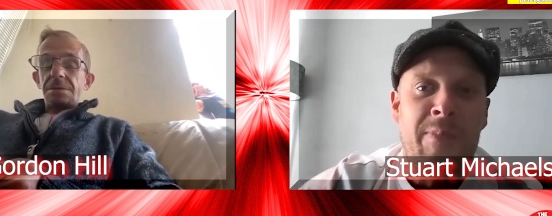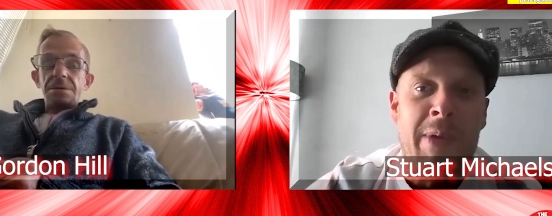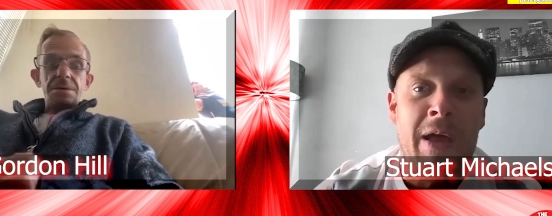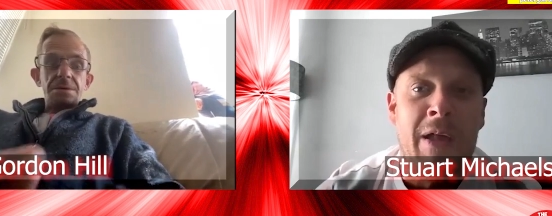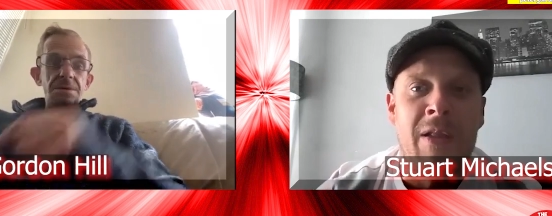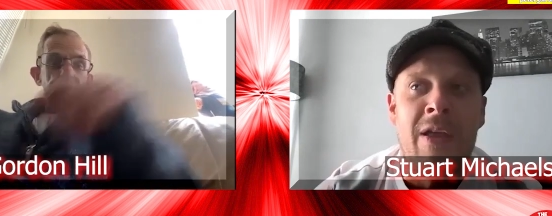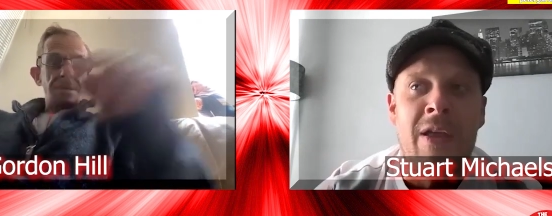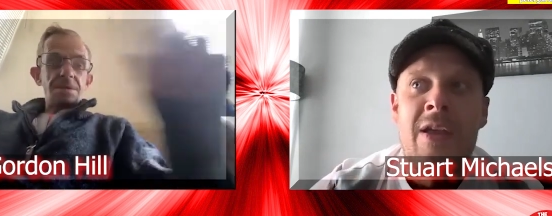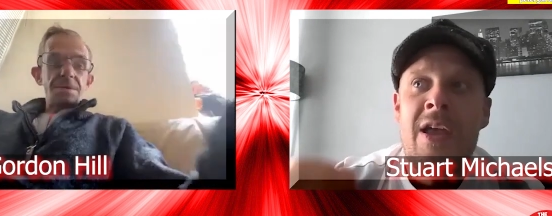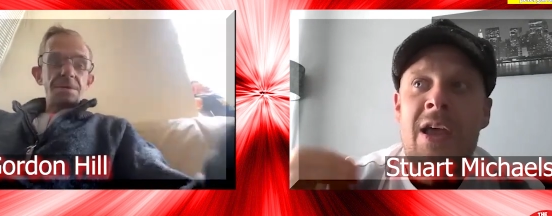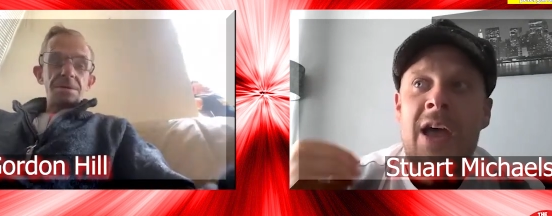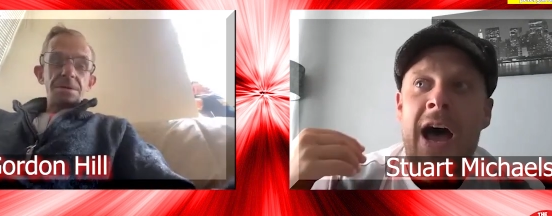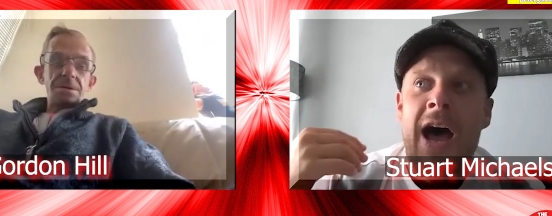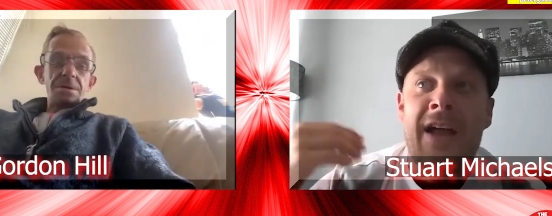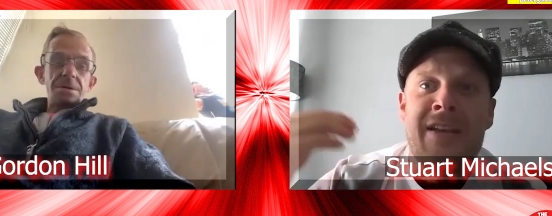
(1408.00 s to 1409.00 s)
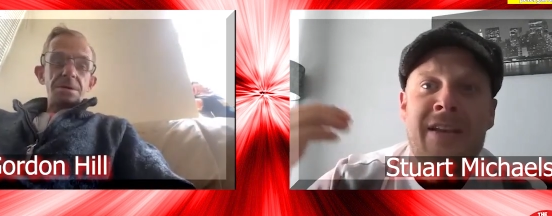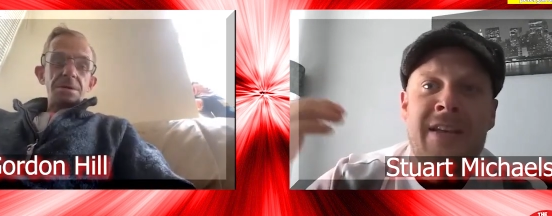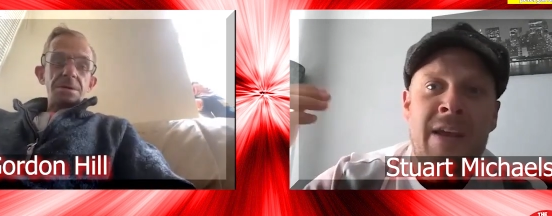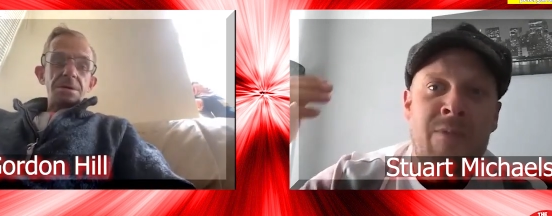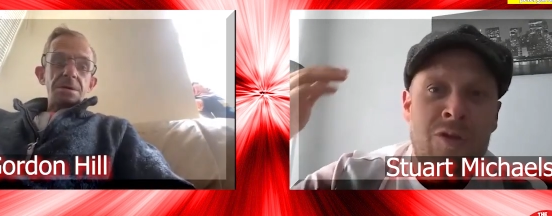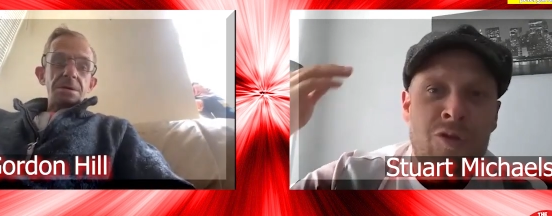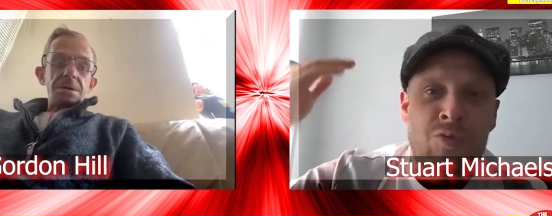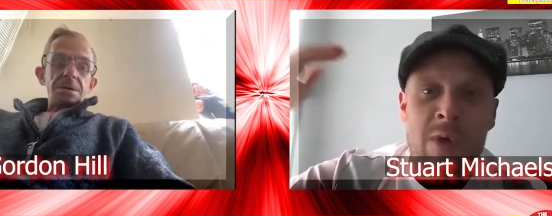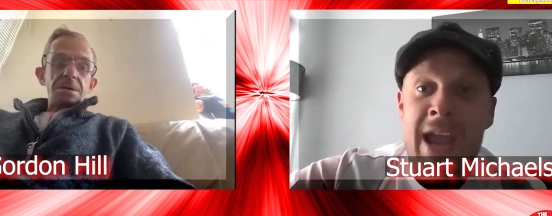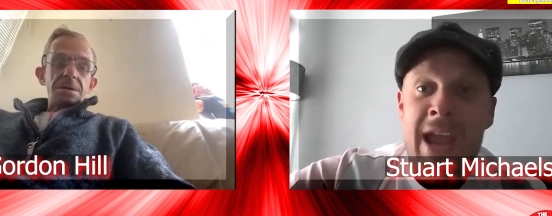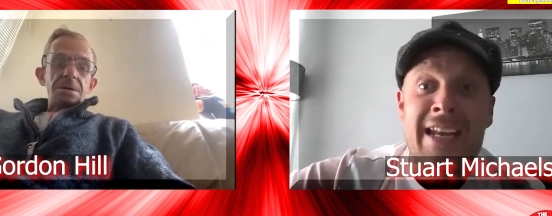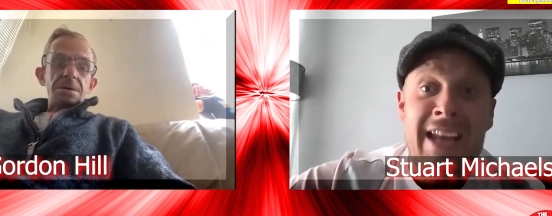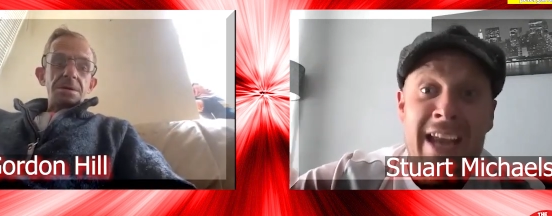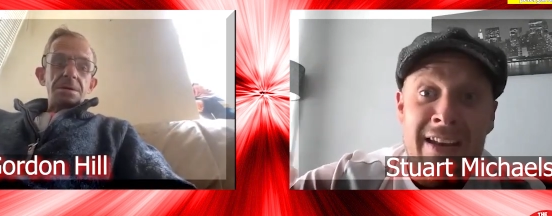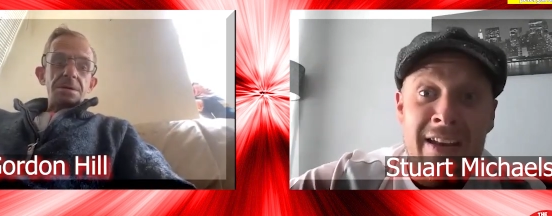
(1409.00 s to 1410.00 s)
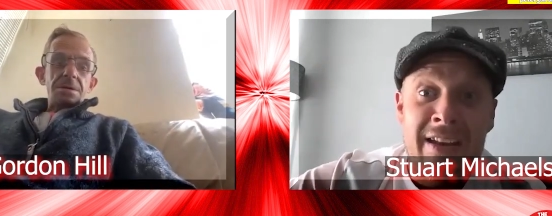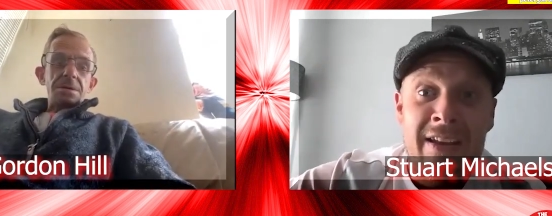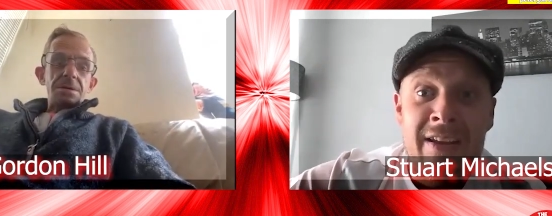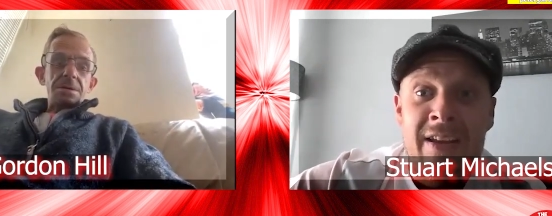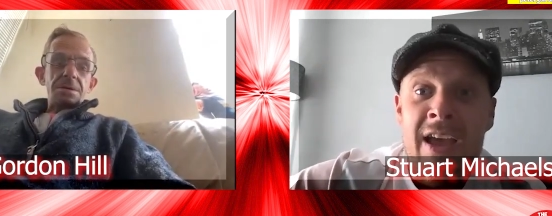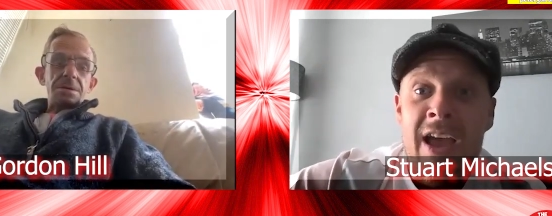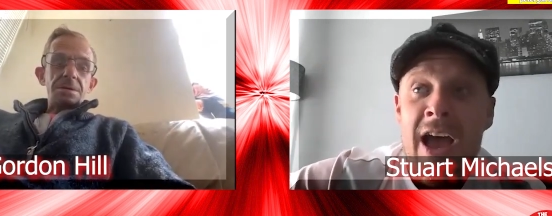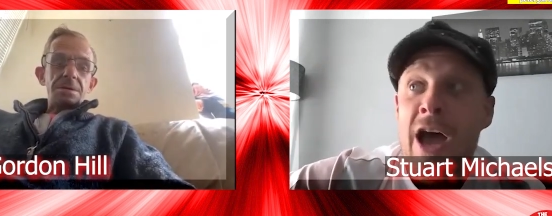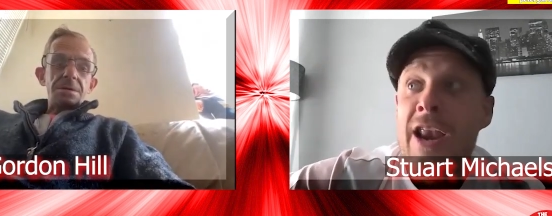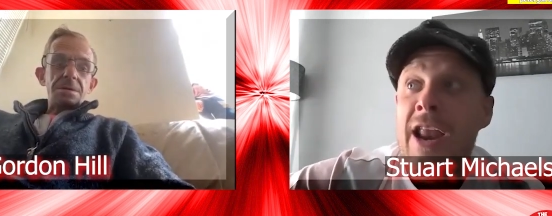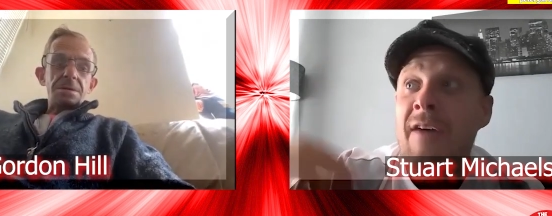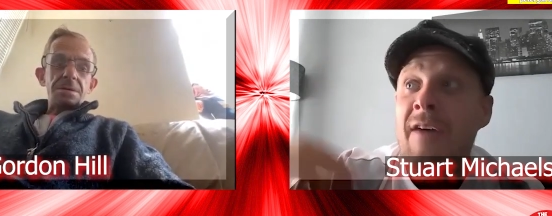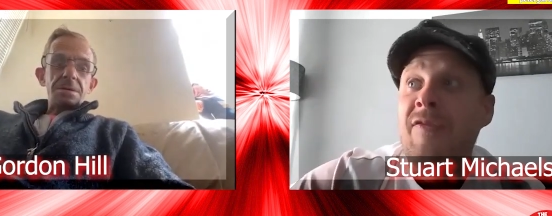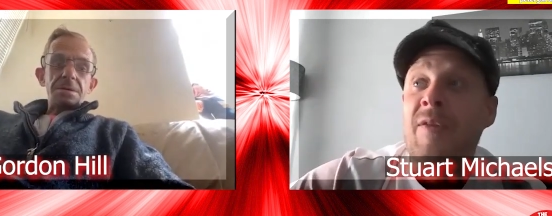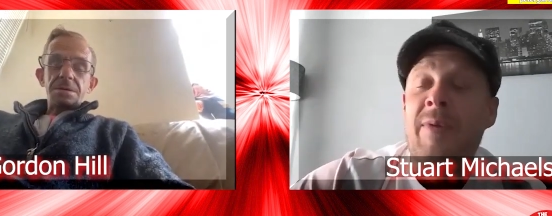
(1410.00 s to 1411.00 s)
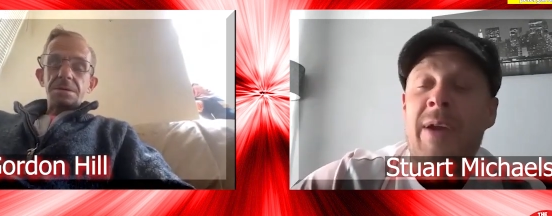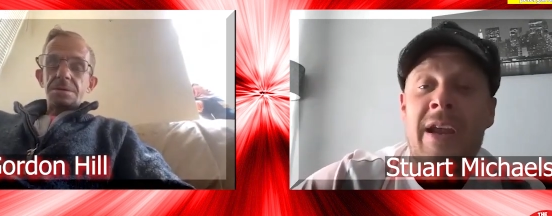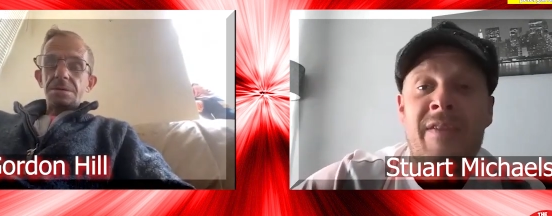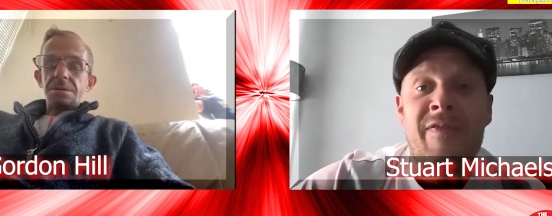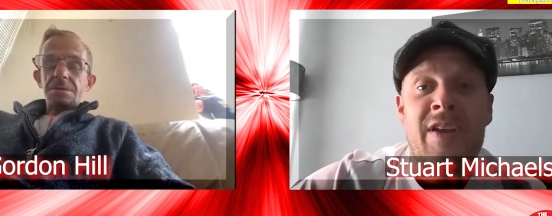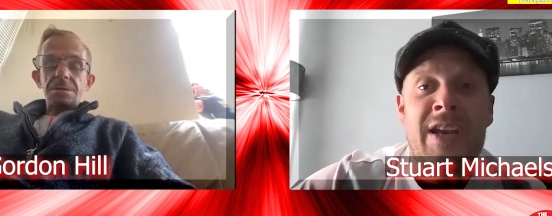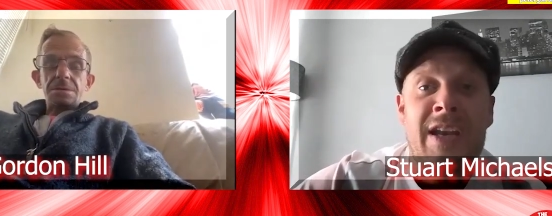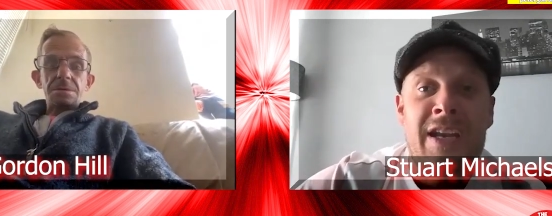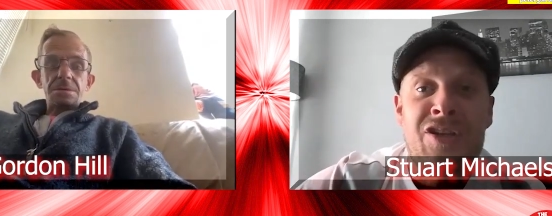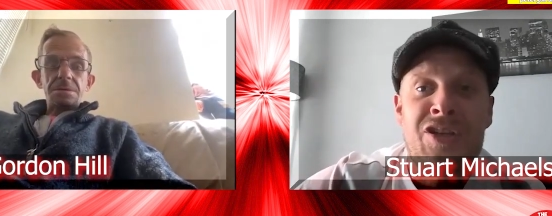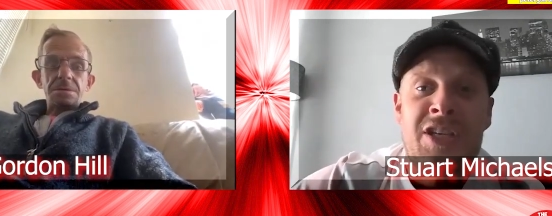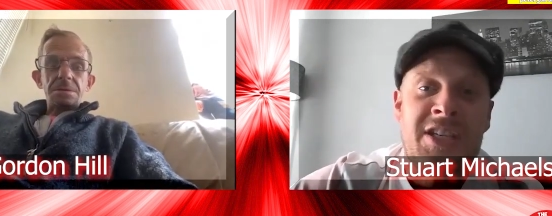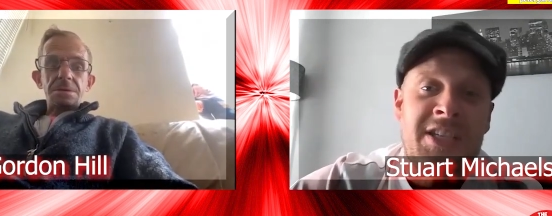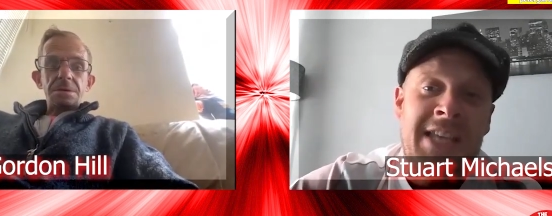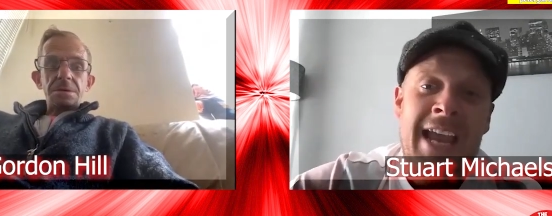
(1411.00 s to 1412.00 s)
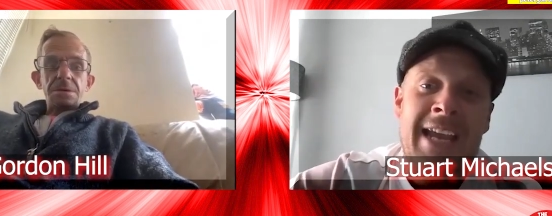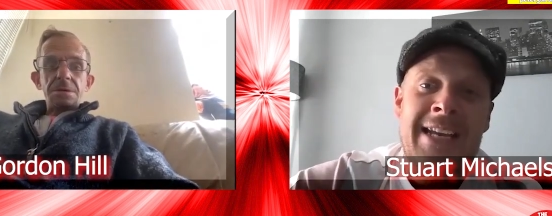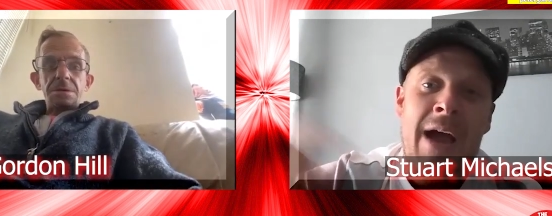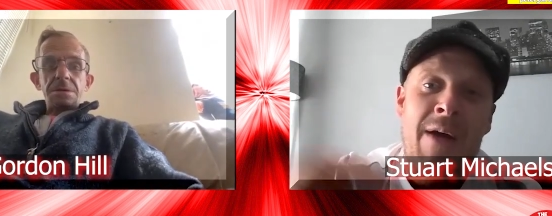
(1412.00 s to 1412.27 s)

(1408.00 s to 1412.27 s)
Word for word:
Speaker 1: the bill, and it was raining. And after it had finished, she stayed